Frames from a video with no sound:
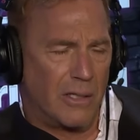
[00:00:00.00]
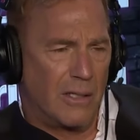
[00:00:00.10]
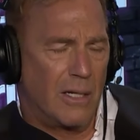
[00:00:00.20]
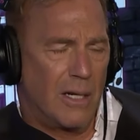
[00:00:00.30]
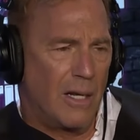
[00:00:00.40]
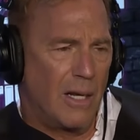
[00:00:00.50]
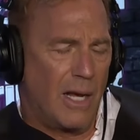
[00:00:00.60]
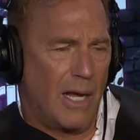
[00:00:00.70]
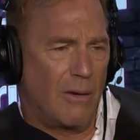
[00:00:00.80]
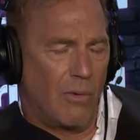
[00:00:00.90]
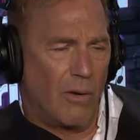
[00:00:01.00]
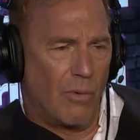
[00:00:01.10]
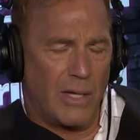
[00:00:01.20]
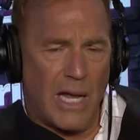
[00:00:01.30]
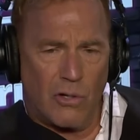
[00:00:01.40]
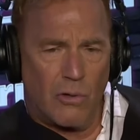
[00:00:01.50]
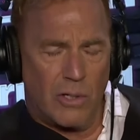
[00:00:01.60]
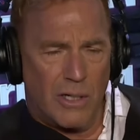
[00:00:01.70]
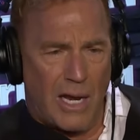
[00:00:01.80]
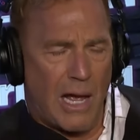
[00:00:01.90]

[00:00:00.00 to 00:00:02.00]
And when that couldn't